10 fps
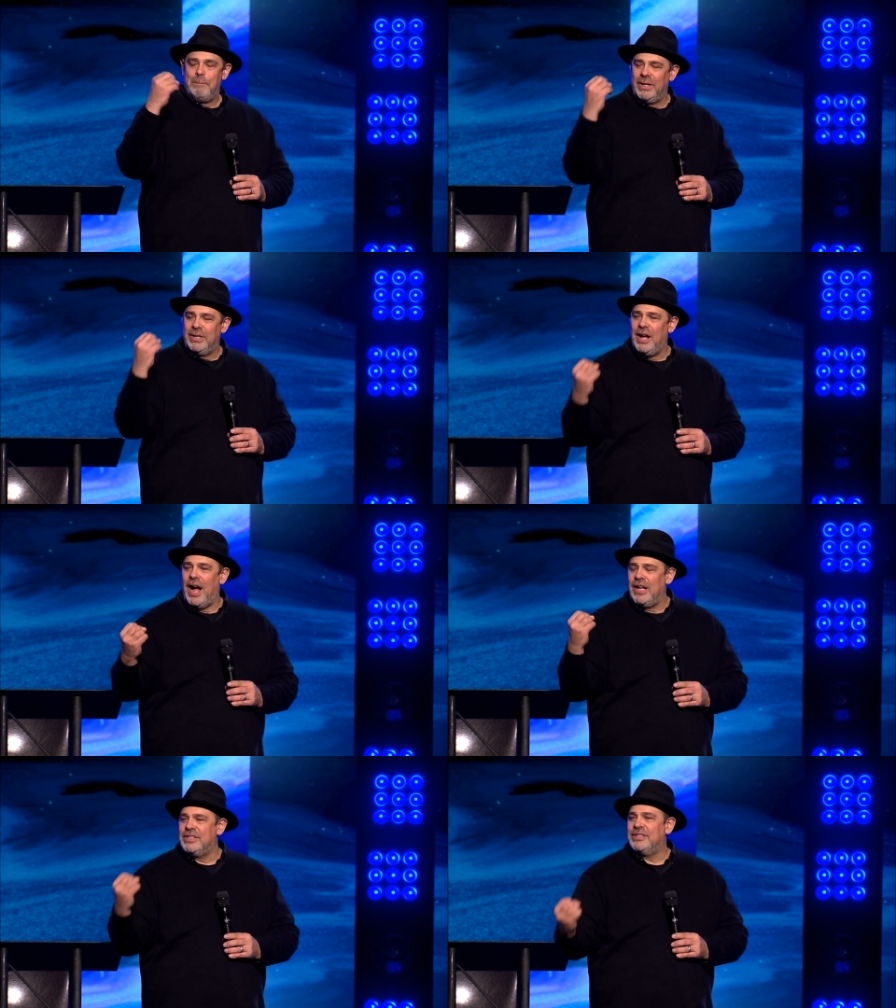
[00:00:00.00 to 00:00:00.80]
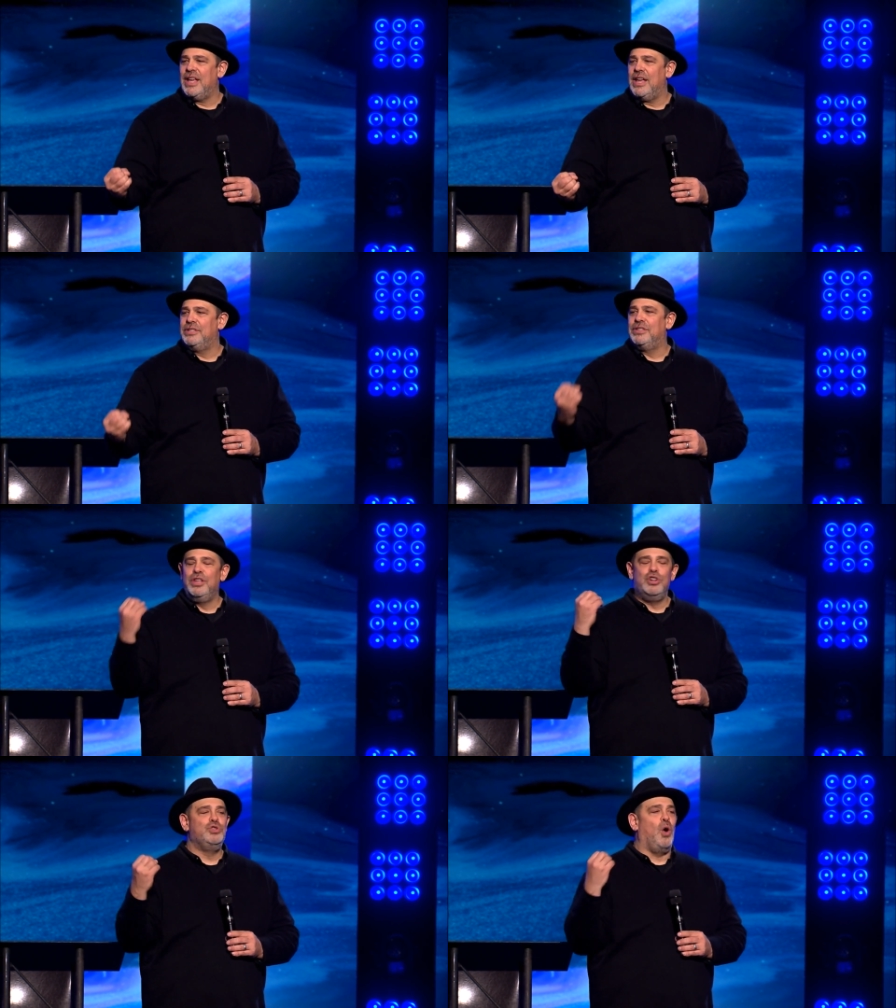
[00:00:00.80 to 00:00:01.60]
But God says
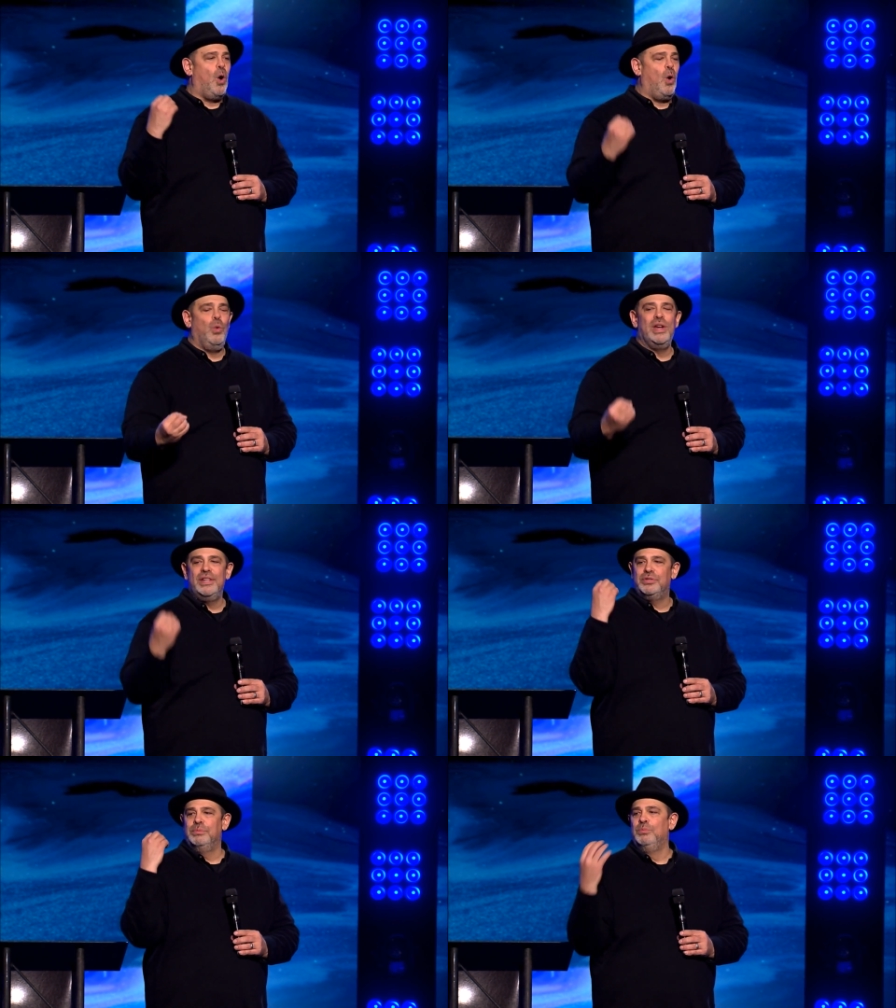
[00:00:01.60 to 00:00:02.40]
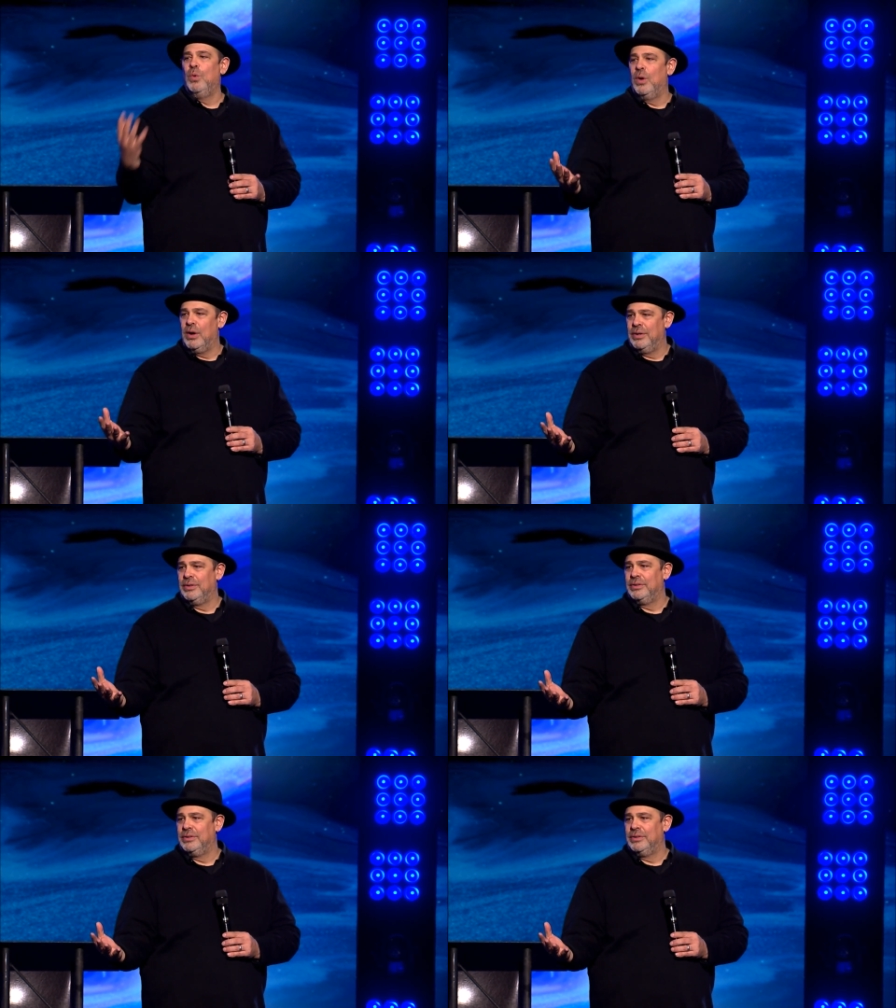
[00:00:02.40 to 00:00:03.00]
there's always more.